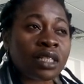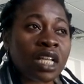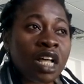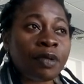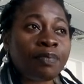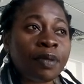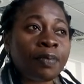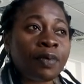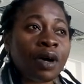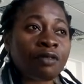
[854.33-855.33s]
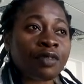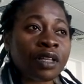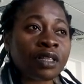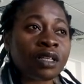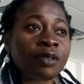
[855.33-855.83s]
in helping people
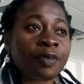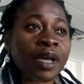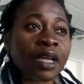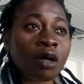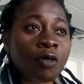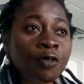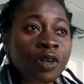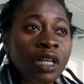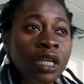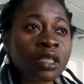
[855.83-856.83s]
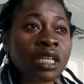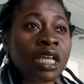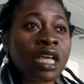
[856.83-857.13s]
affected by conflict,